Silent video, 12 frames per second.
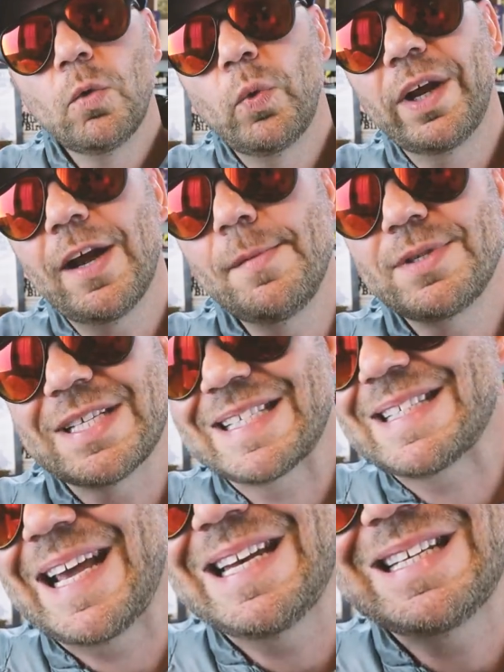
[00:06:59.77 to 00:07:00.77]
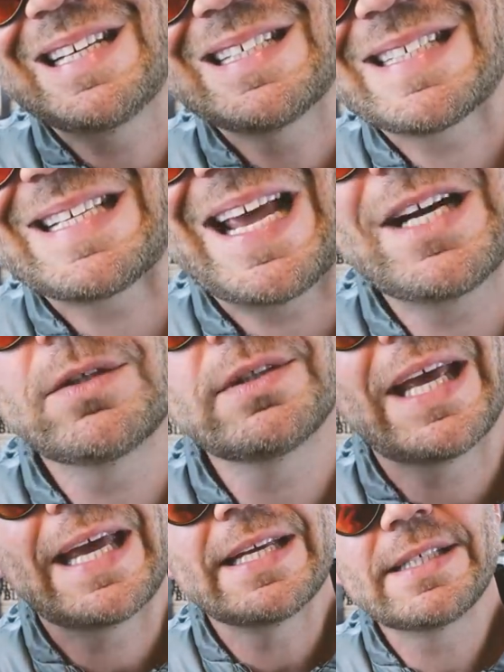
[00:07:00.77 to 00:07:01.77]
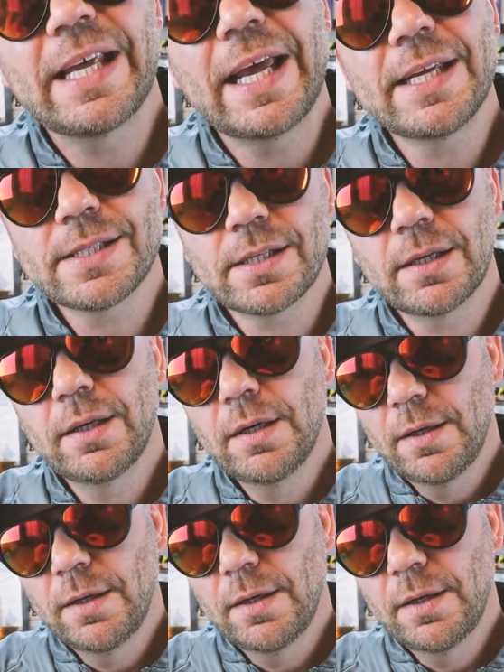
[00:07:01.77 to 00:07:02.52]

When it comes to scent, sound, and taste,